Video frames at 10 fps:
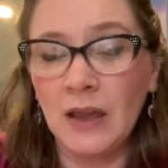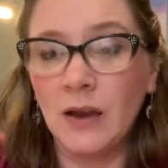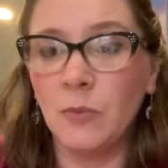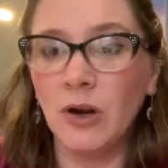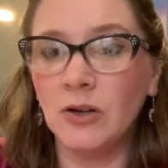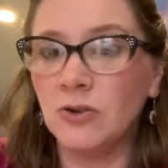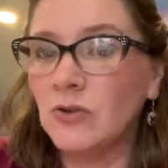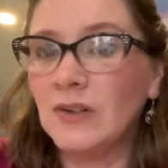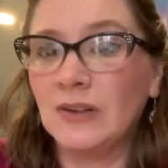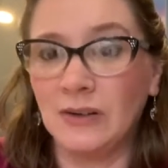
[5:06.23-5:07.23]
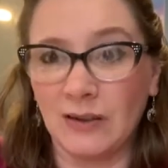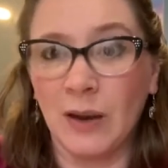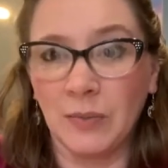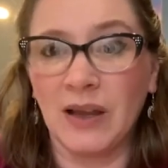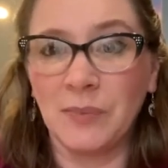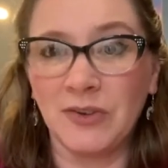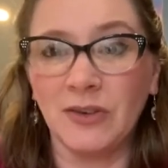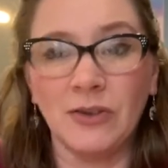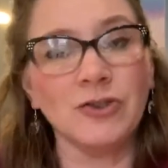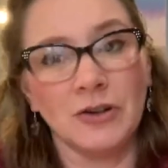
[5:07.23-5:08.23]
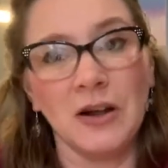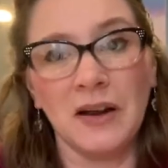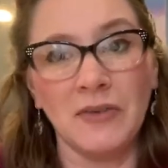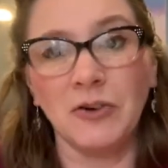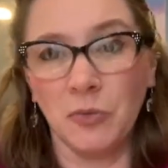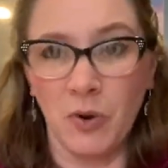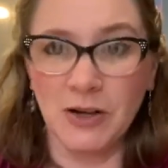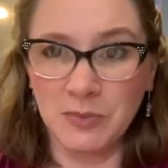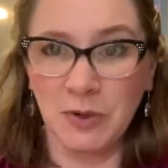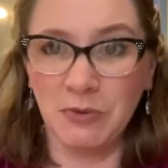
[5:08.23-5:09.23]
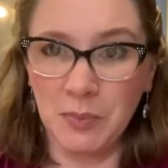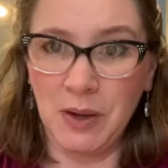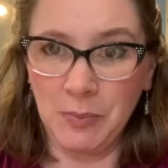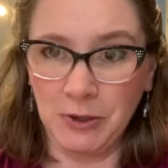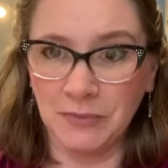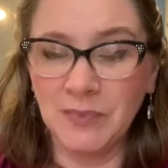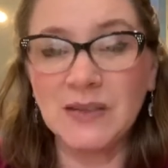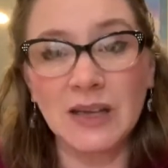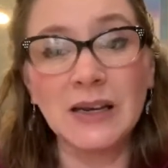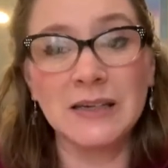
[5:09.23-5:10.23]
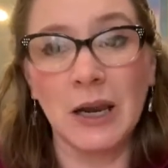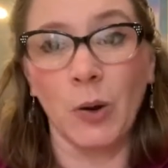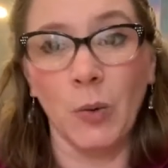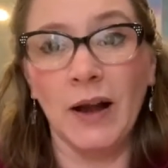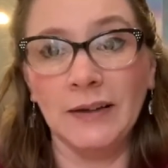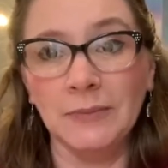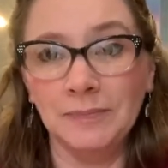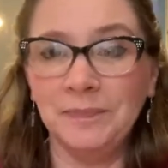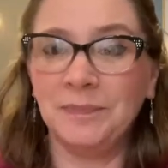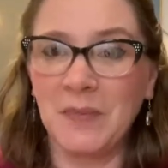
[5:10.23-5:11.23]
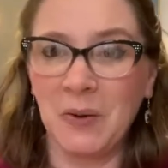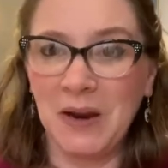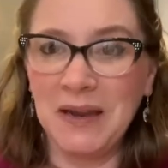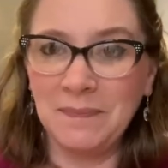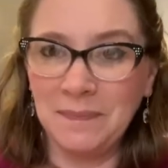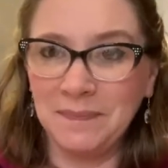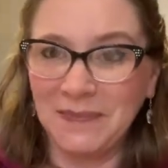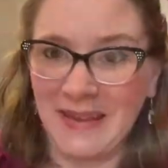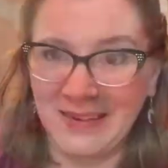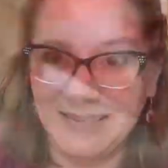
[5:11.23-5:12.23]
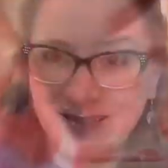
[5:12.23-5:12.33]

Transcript: And we're going to do this in a time lapse so that you're not having to watch me rip paper. It's going to take a while. All right? Thanks.